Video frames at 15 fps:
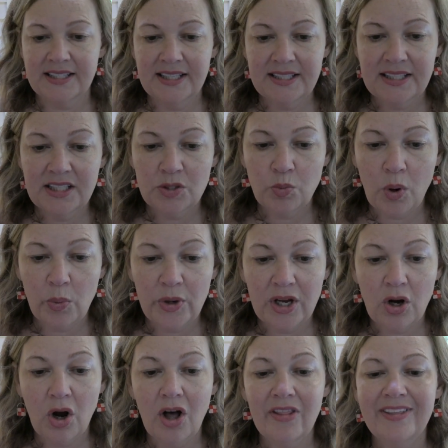This is what we
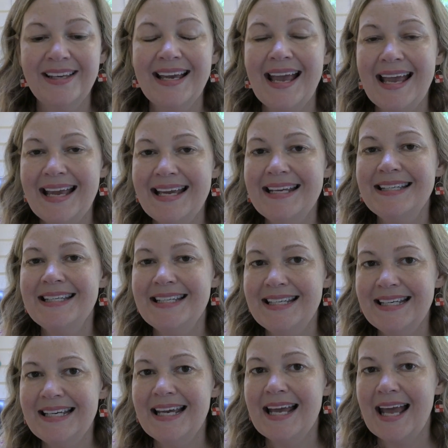call the
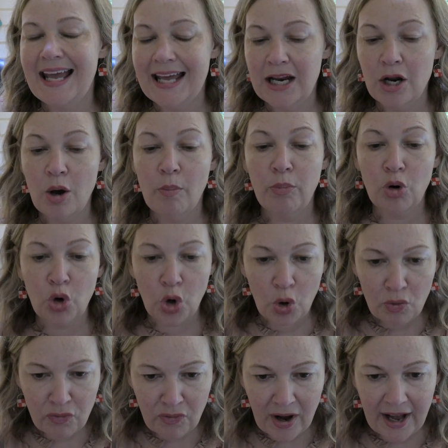ATN
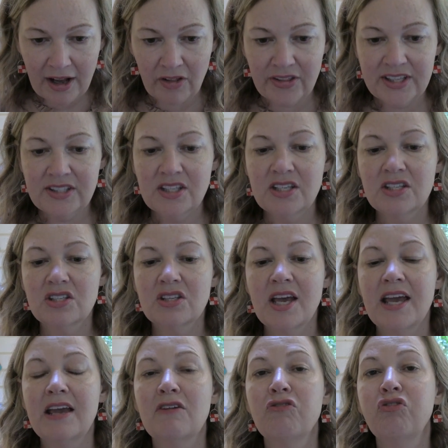profile. This is
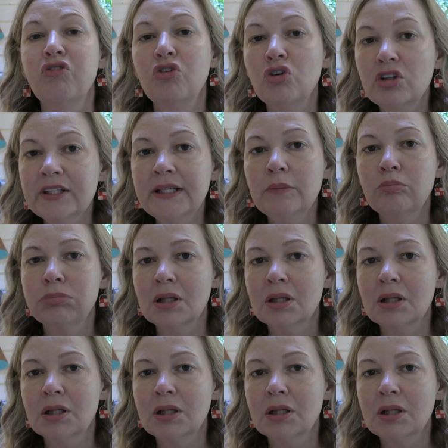a fully